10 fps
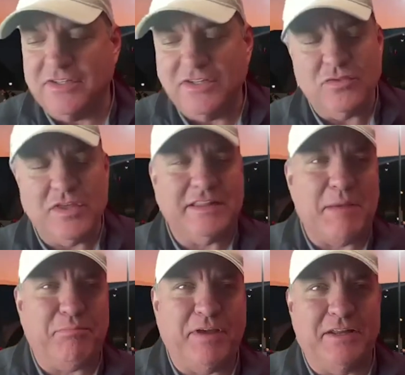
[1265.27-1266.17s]
And do you think
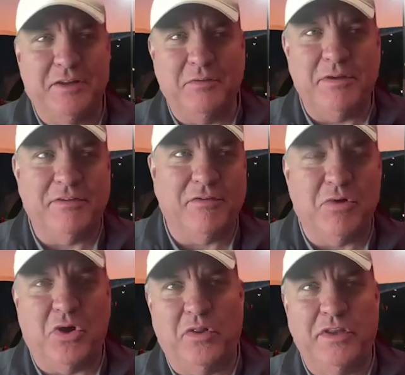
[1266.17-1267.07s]
that played a little bit of a
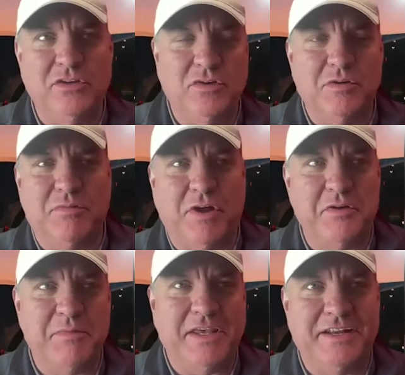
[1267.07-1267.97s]
role in you and your brother
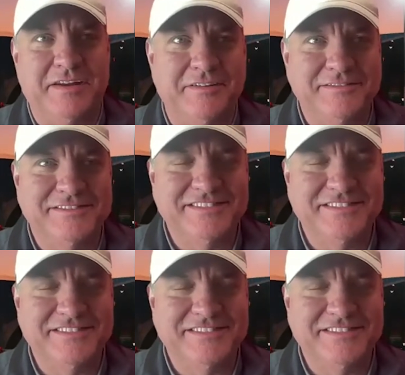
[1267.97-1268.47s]
being here?